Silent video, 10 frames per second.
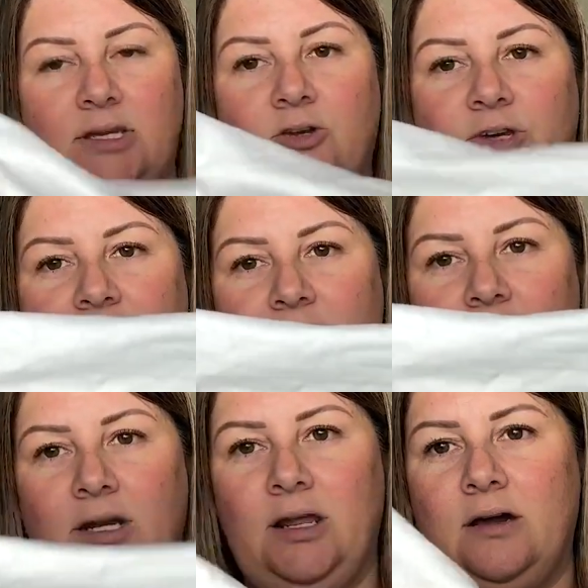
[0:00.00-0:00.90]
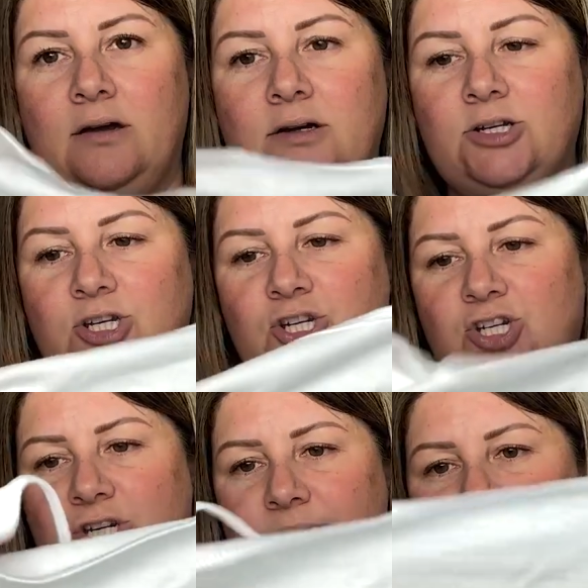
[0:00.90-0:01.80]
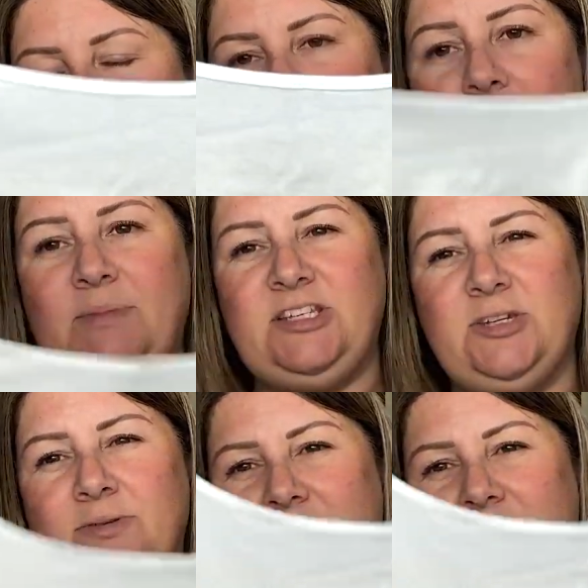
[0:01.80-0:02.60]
I got it in a large. I've been doing